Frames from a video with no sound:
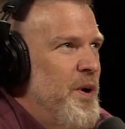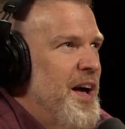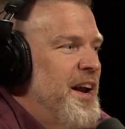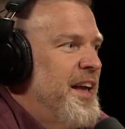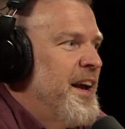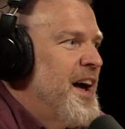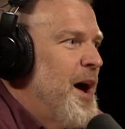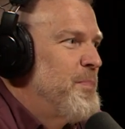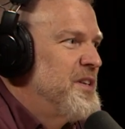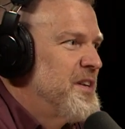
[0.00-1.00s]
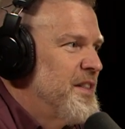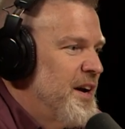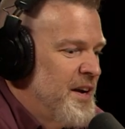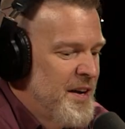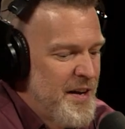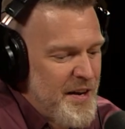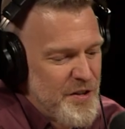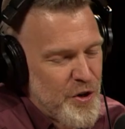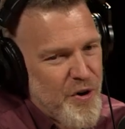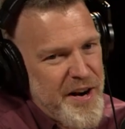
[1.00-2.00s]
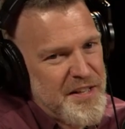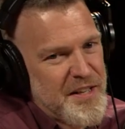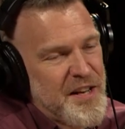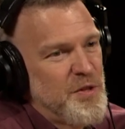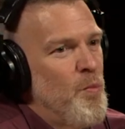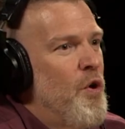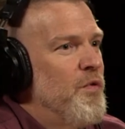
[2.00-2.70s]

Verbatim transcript: we got to get copies of the, the credits because it won't